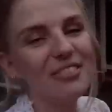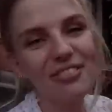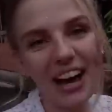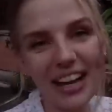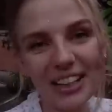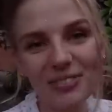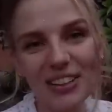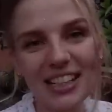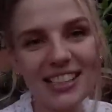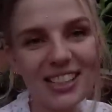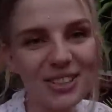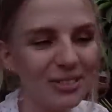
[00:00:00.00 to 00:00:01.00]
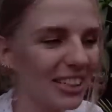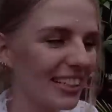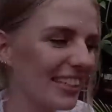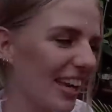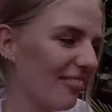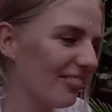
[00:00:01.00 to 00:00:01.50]
invited me. It's the
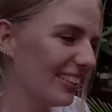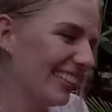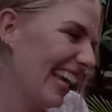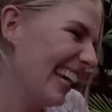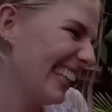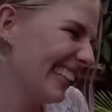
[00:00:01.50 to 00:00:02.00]
sweetest ever. Thank